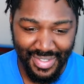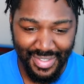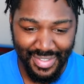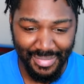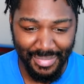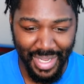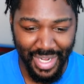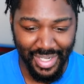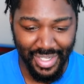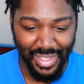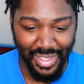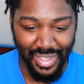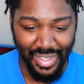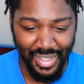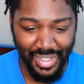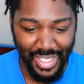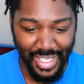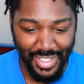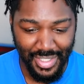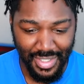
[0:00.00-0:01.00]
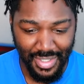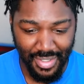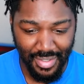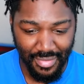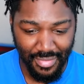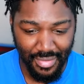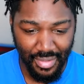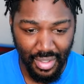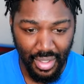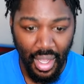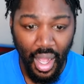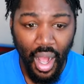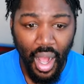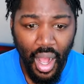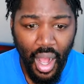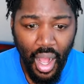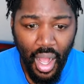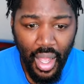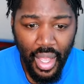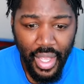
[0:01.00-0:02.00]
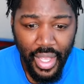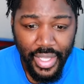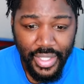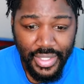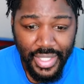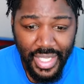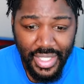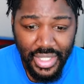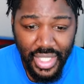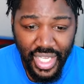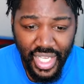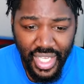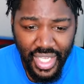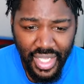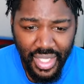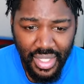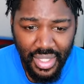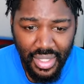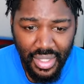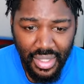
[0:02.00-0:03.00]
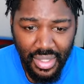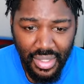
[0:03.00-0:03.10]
Somebody done honed theyself. Is that dad?